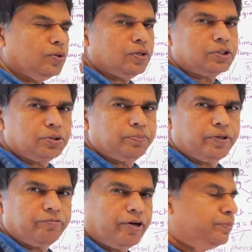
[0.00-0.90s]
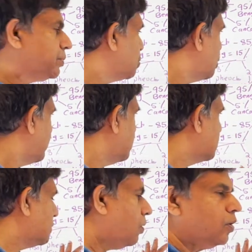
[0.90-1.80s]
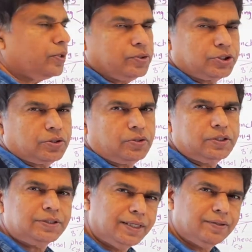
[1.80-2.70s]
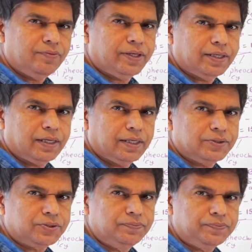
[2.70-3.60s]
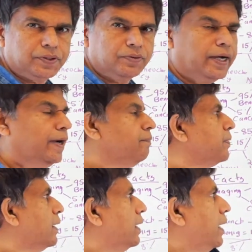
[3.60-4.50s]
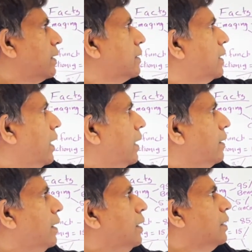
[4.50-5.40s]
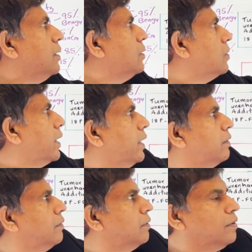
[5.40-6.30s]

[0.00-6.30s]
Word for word: or 2.5% is aldosterone it's like very less okay and then you look at